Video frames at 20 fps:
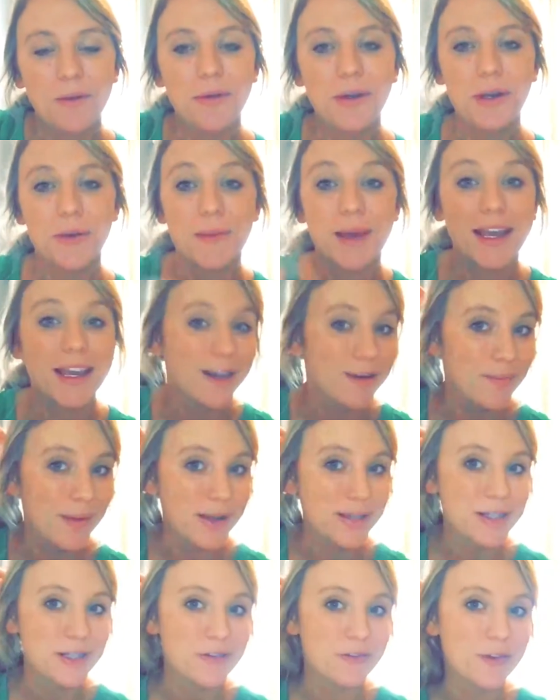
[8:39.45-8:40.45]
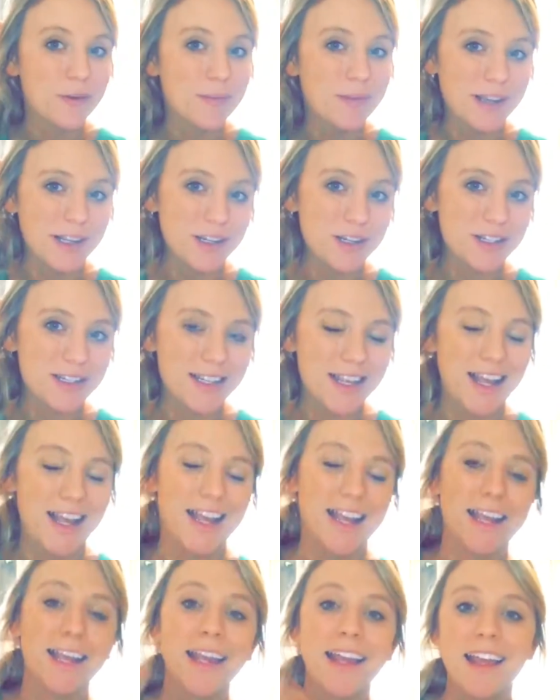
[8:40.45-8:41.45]
you may get a message from me just
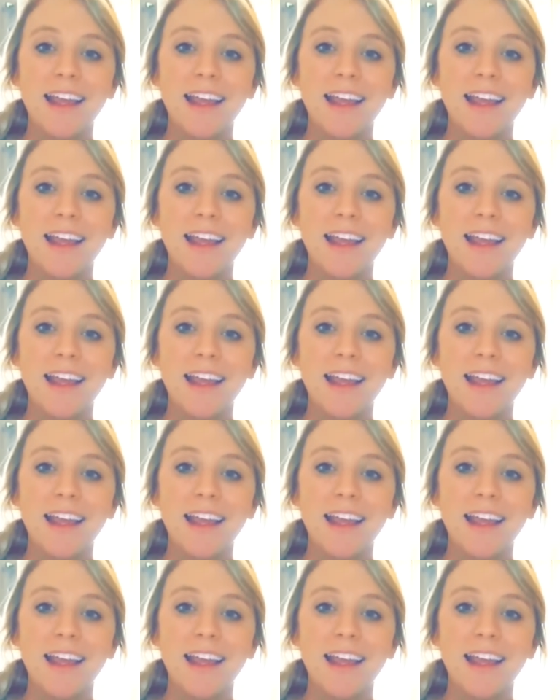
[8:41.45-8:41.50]
saying,